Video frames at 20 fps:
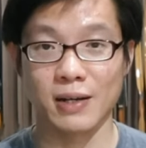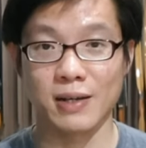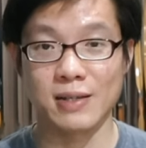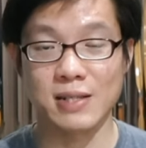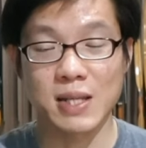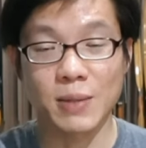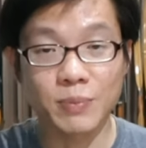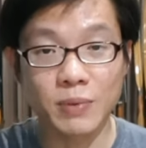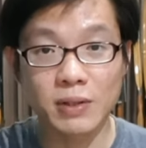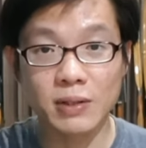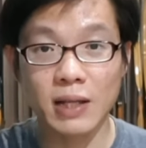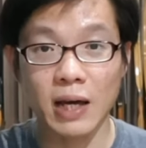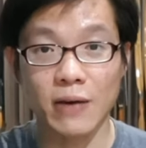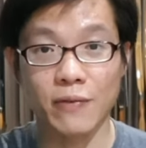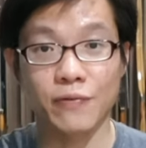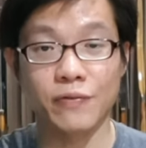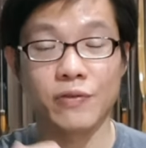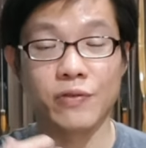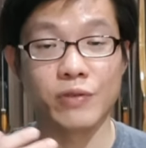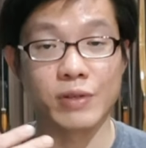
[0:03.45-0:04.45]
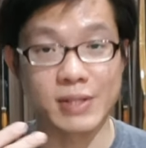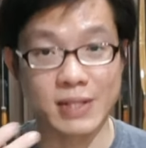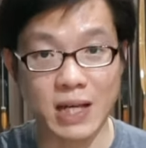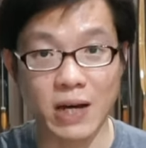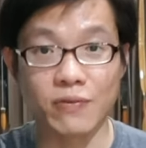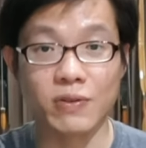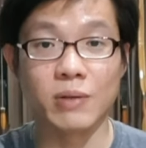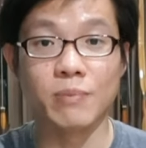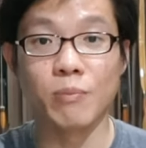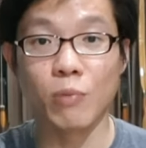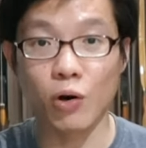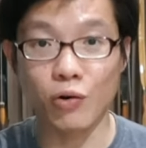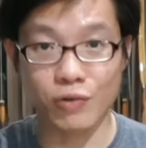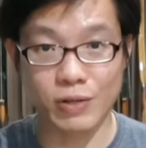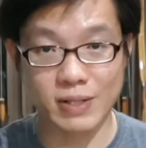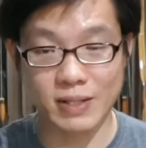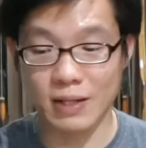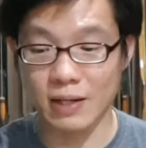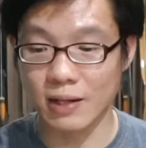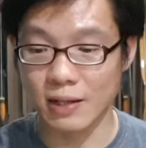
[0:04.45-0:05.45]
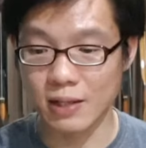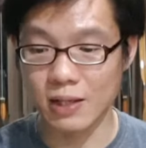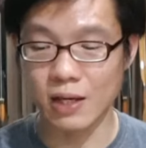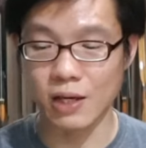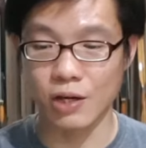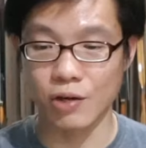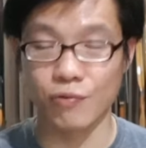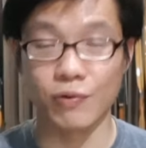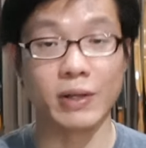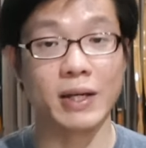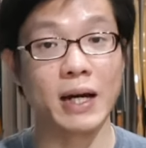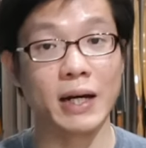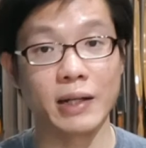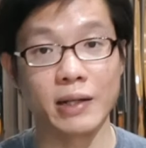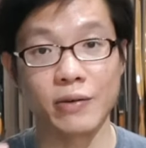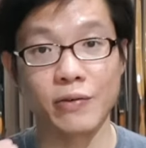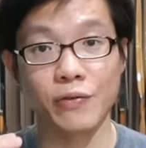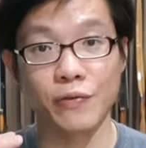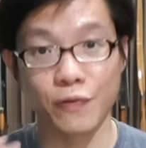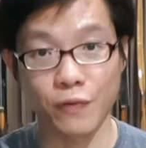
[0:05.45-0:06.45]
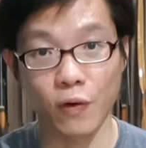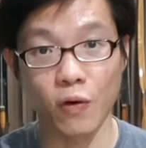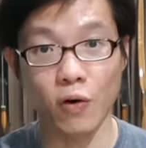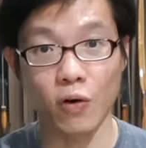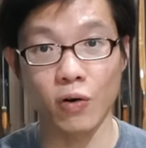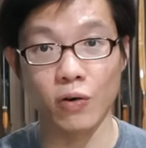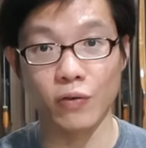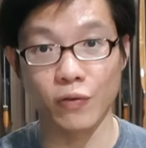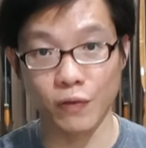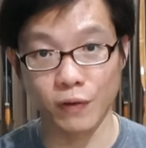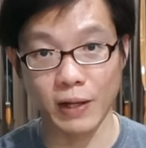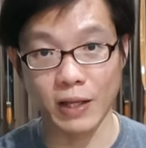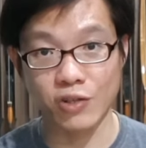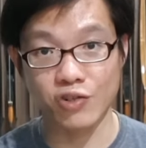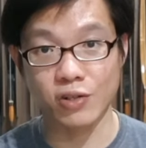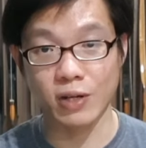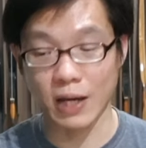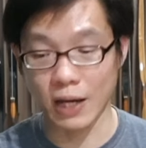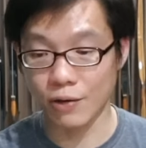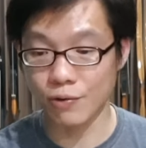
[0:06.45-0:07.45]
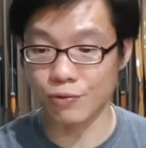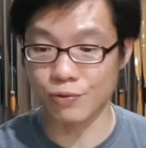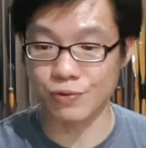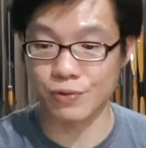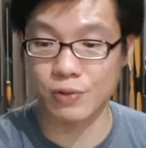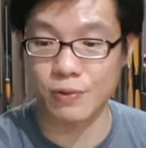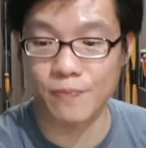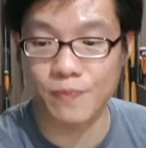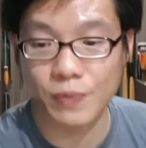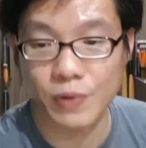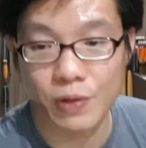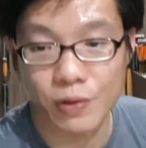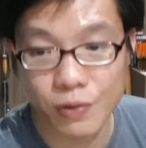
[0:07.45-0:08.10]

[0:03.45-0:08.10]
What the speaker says: something that I've discovered more recently regarding 4 fletched arrows.